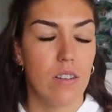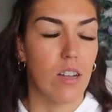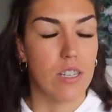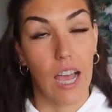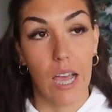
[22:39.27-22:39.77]

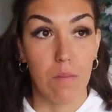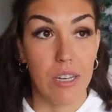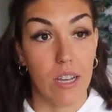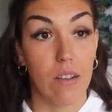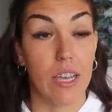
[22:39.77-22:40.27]
Not tying me
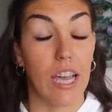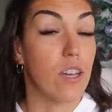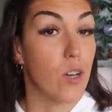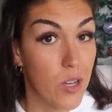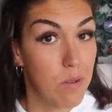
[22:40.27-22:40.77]
down, like I
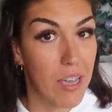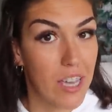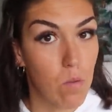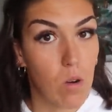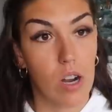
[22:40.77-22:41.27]
could
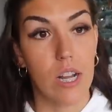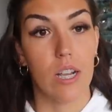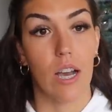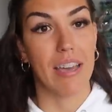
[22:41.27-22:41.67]
make it work.